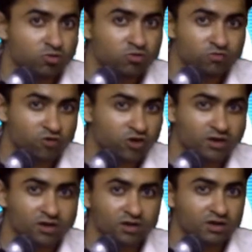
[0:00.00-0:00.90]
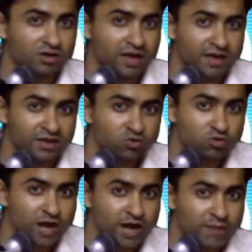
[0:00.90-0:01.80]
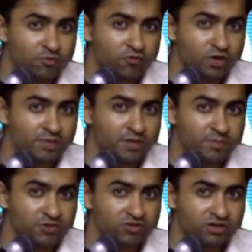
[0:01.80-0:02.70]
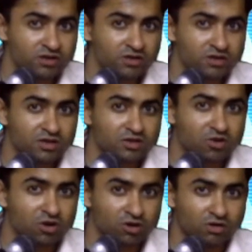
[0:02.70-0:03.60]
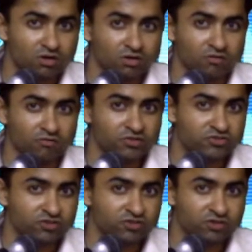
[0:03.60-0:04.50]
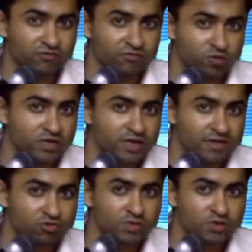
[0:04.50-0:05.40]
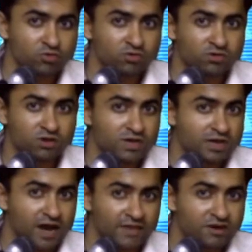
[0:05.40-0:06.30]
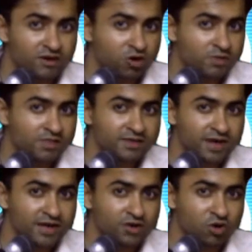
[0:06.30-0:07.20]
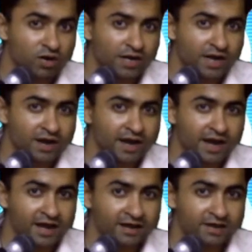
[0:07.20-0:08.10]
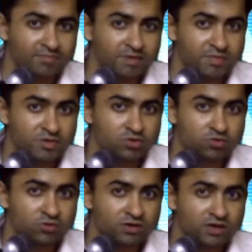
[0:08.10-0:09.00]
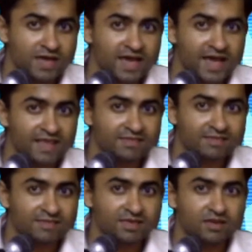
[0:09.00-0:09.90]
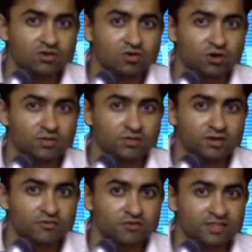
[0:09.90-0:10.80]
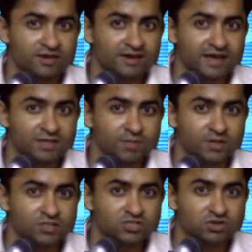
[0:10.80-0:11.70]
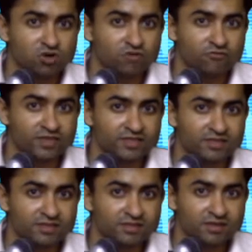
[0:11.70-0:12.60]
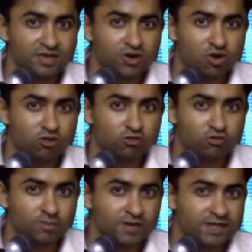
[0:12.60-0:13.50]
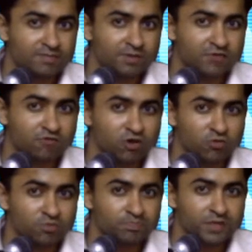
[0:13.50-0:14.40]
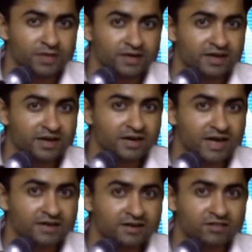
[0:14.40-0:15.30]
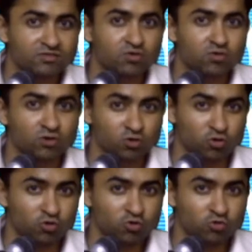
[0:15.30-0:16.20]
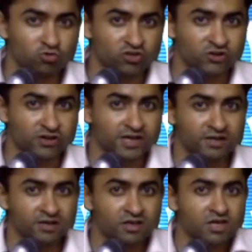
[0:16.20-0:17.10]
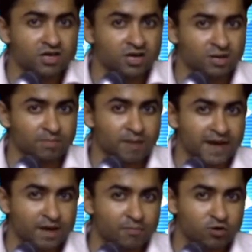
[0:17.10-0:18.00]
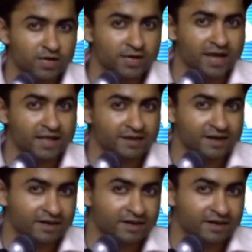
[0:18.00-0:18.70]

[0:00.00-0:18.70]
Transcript: for an acute hypovolemic patient, or which fluid has to be used. Either normal saline or lactate may be used, as they cause transient expansion of vessels, also replace blood volume. Lactate is known to generate bicarbonate that